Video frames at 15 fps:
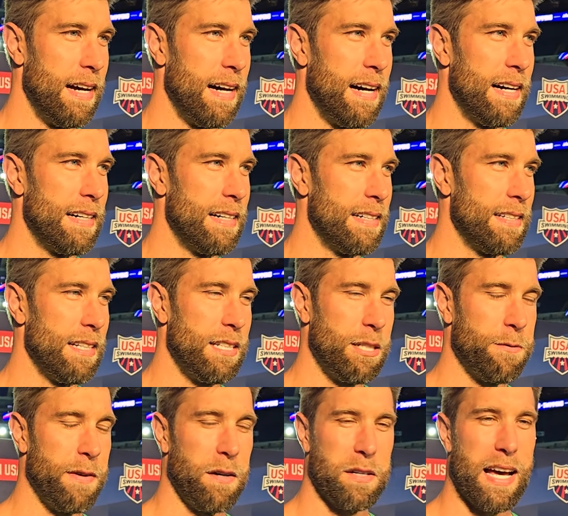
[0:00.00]
Uh,
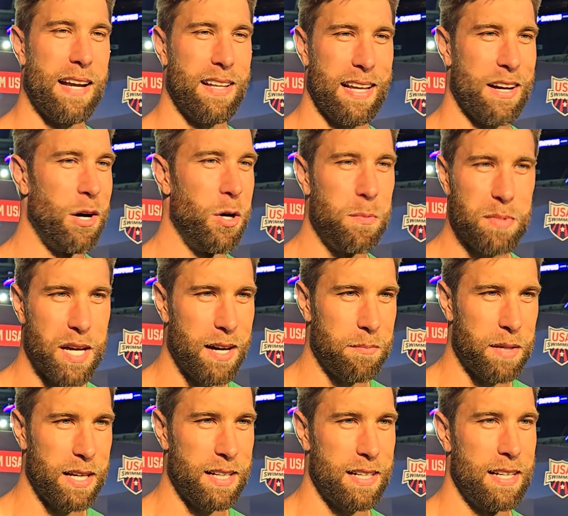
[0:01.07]
just felt kind of like a
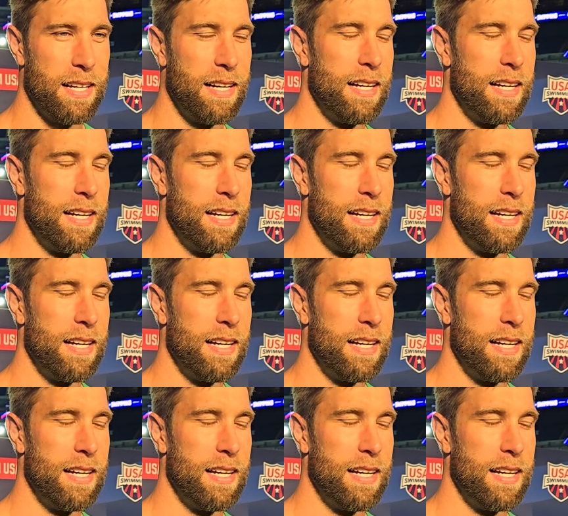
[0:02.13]
homecoming,